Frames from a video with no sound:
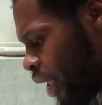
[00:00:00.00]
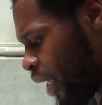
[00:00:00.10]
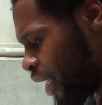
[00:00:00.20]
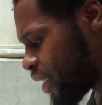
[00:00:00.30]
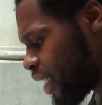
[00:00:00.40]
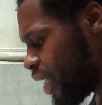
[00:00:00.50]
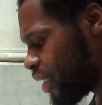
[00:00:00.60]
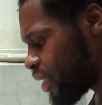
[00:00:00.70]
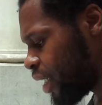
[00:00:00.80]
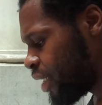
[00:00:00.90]
It
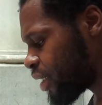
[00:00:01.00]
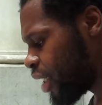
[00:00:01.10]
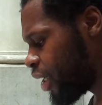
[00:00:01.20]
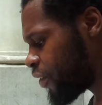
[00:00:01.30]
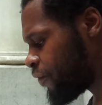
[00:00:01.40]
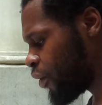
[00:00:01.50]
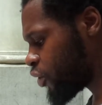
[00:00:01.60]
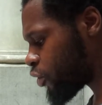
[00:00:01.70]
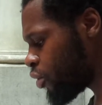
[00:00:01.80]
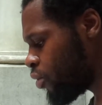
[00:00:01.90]
says,
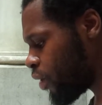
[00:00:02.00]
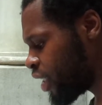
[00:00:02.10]
verse 2,